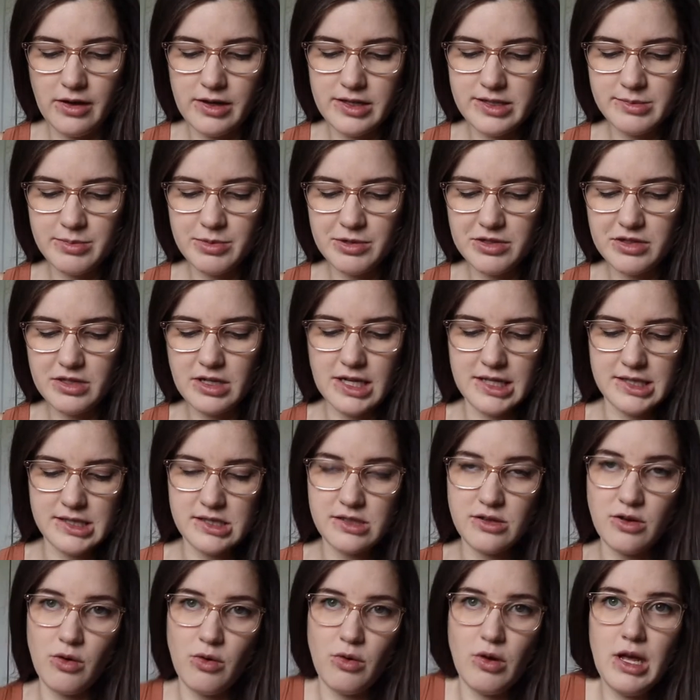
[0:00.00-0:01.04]
hospital, and
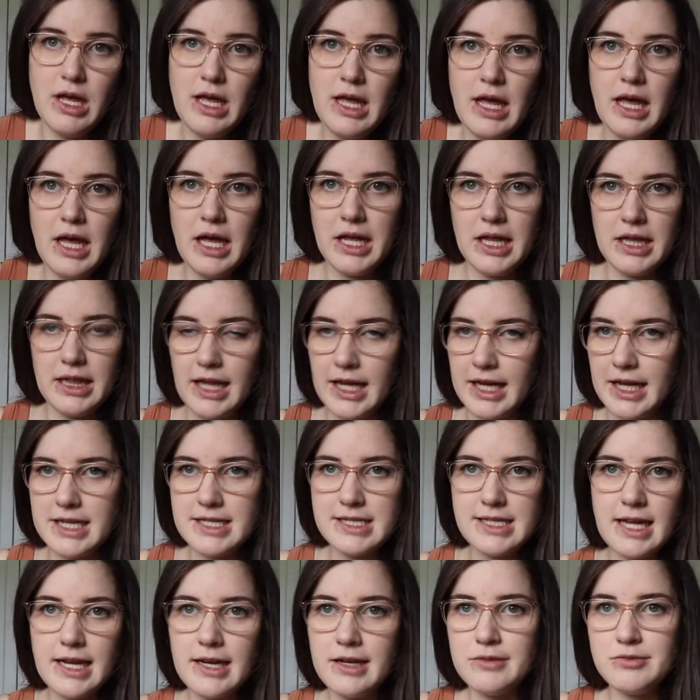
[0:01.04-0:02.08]
so like I
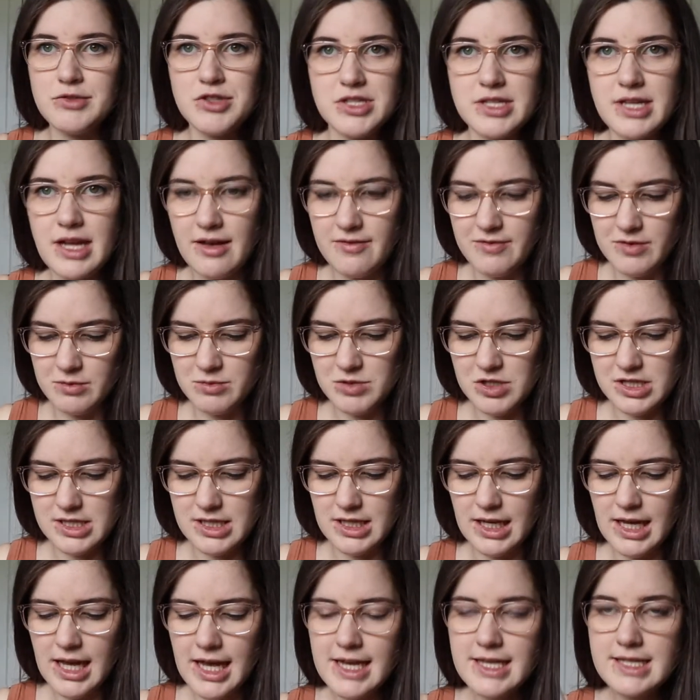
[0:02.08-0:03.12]
said, just have them just
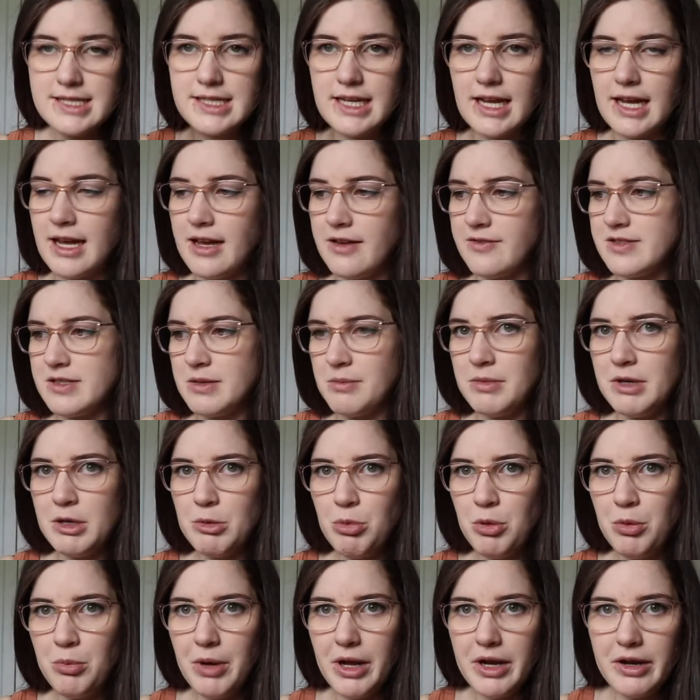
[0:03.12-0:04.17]
in case. I have some
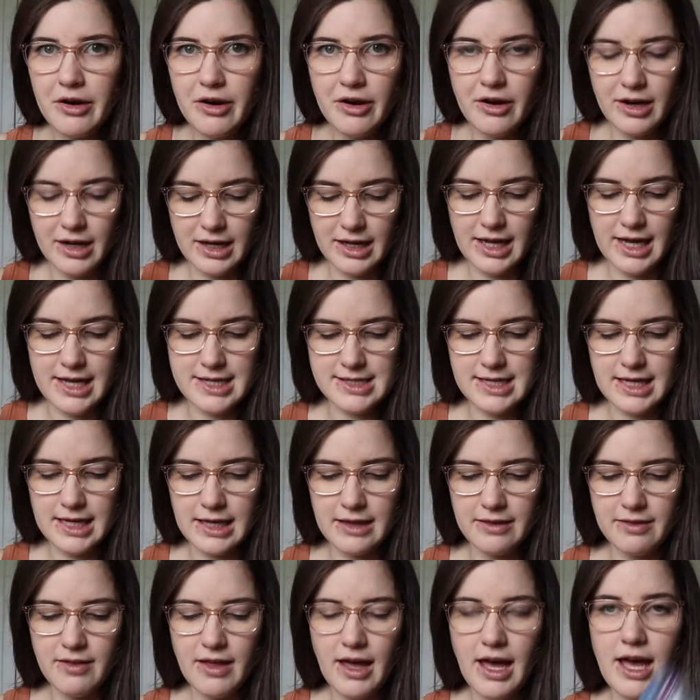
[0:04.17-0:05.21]
nipple butter in case I
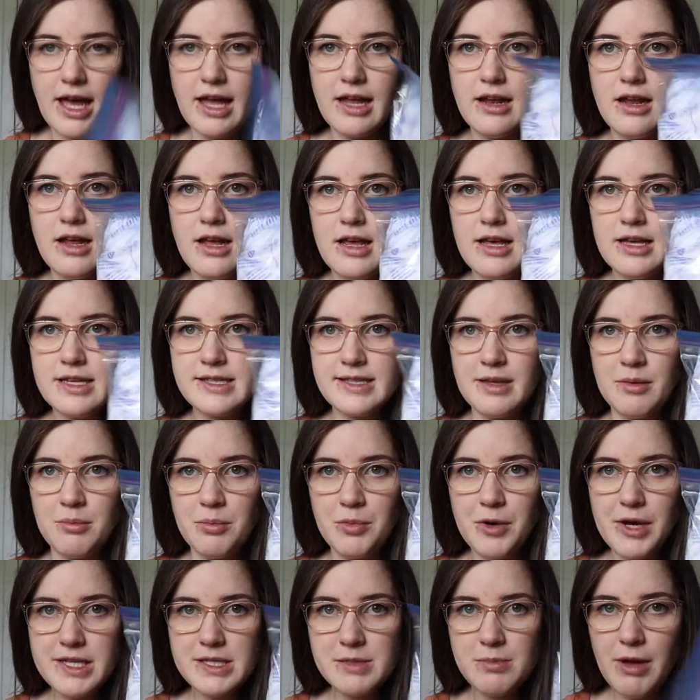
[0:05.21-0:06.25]
need that. Some
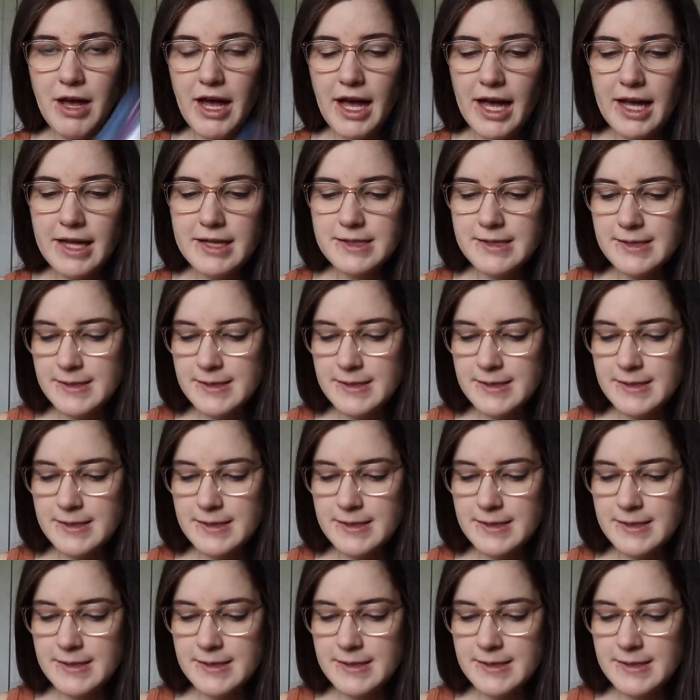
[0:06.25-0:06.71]
breast pads.